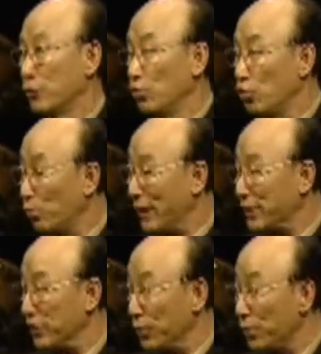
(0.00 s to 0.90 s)
You
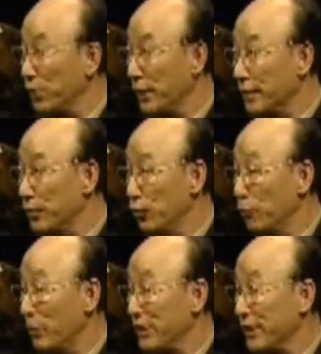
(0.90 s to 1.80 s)
must know that. You
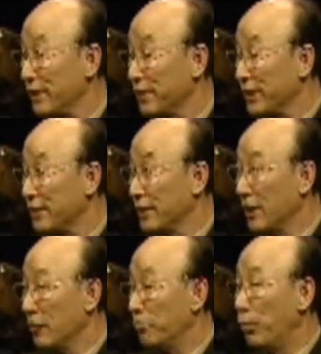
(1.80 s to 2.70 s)
must have that
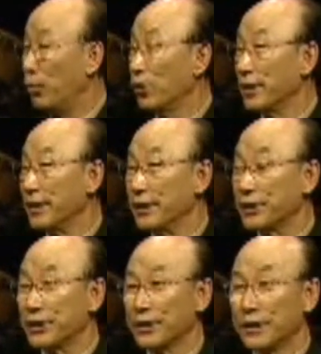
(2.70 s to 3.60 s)

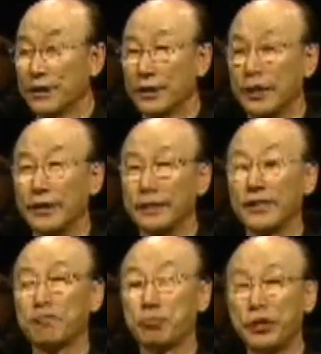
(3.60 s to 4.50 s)
boldness and
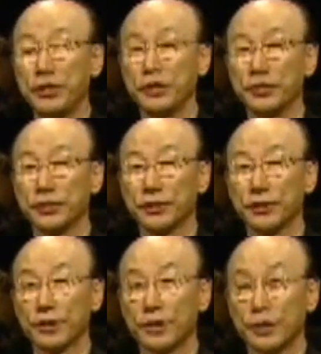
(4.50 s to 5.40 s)
that peace
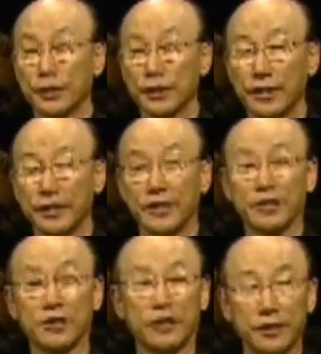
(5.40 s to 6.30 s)
and
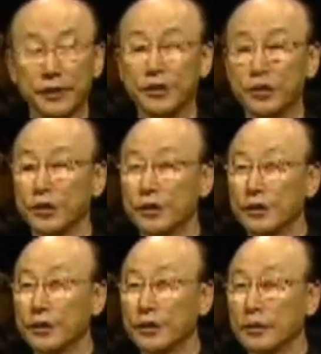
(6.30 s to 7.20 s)
that courage
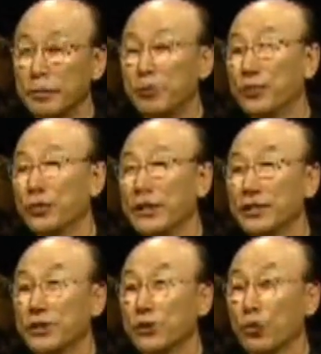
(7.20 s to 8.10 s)
before you
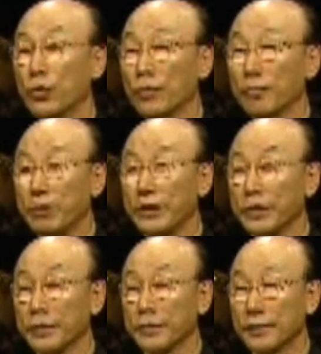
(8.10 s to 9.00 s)
enter the
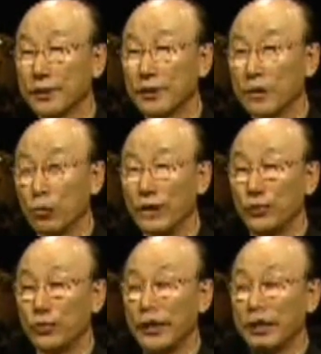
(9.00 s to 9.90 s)
battle. When
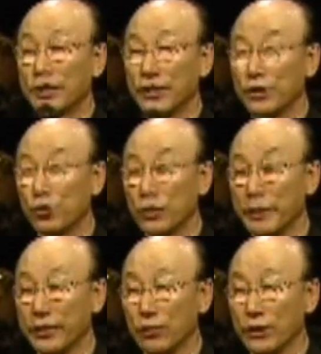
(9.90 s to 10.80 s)
you enter into the
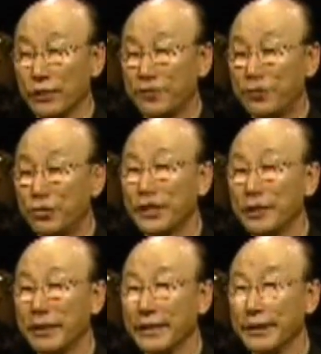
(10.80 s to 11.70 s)
battle with a foggy
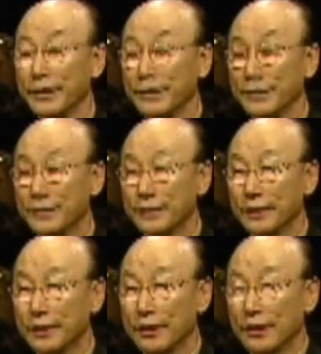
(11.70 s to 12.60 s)
mind,
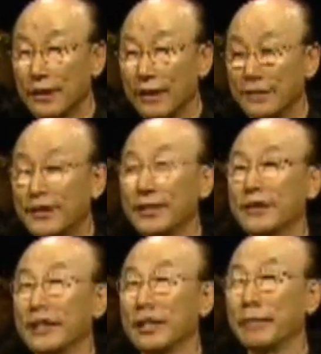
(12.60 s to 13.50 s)
uncertain